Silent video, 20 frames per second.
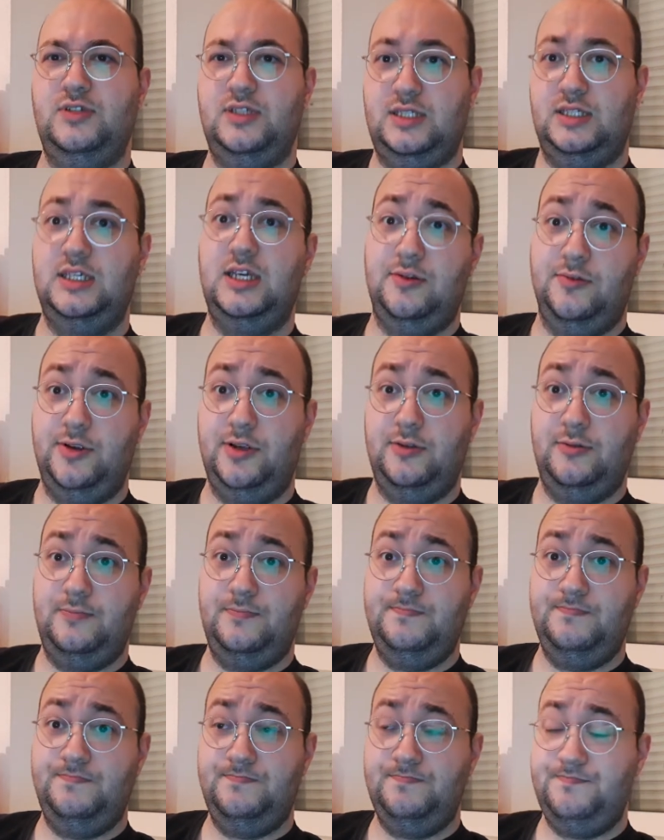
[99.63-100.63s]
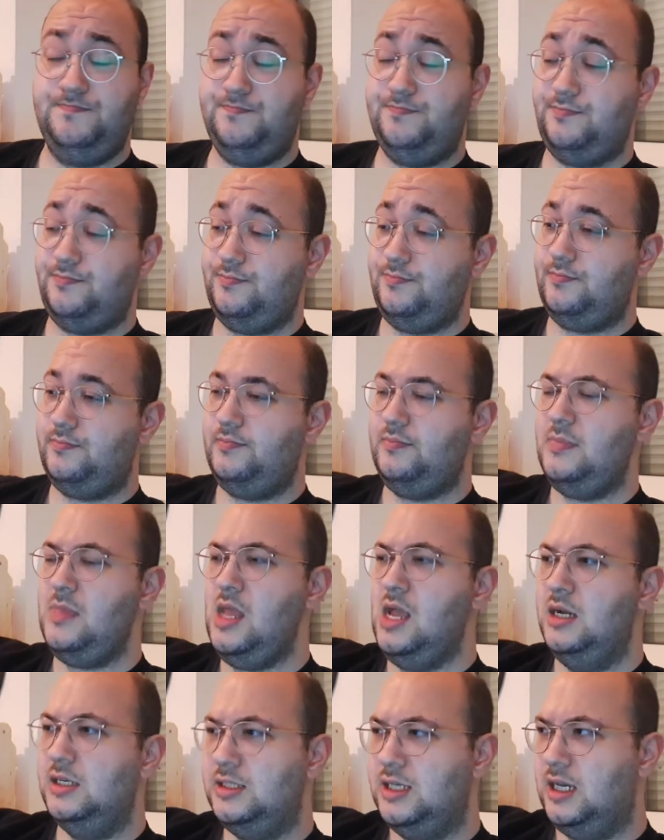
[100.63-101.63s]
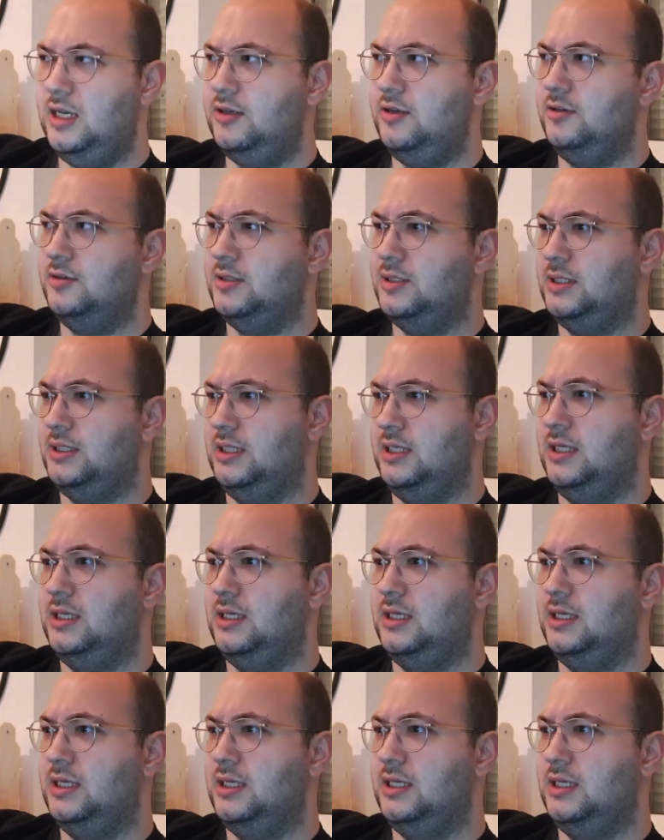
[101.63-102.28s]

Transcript: cereal. So I got